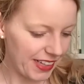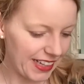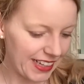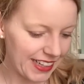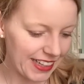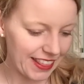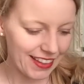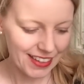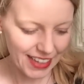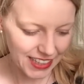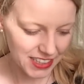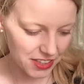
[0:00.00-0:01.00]
the
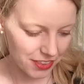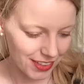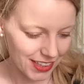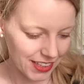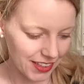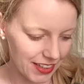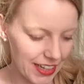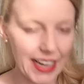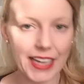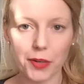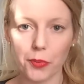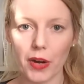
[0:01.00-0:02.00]
next thing
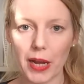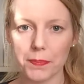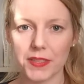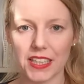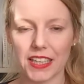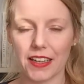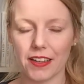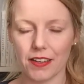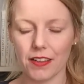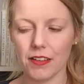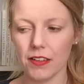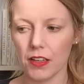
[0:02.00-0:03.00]
I grabbed
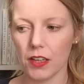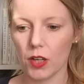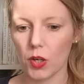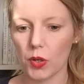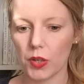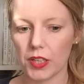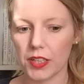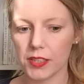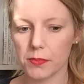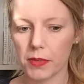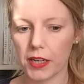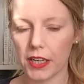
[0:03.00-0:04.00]
again is
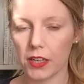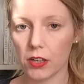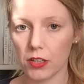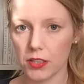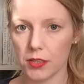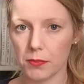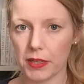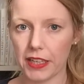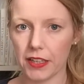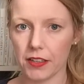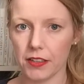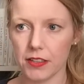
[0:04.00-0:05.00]
my cotton
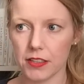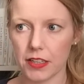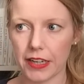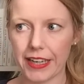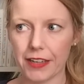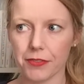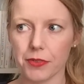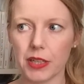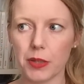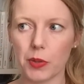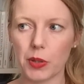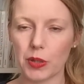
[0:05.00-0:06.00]
blanket. I have
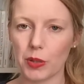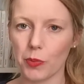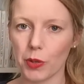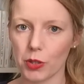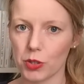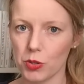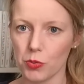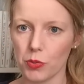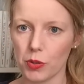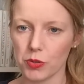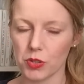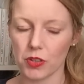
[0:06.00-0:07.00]
really only worked 2
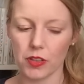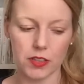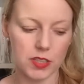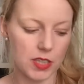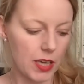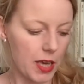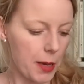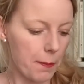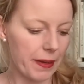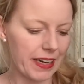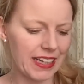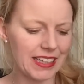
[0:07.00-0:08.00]
rows on this,
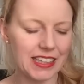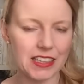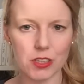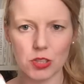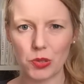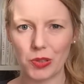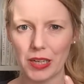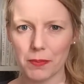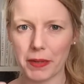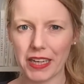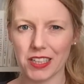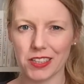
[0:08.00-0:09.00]
but I needed to get
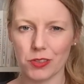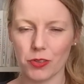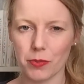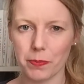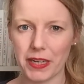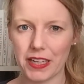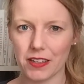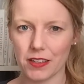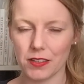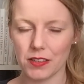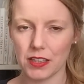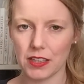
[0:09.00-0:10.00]
back into the
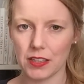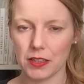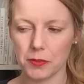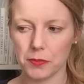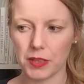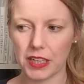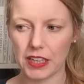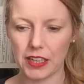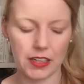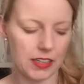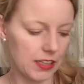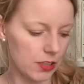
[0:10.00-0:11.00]
pattern.
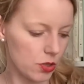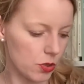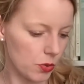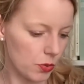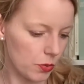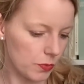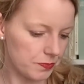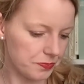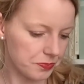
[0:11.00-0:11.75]
I needed to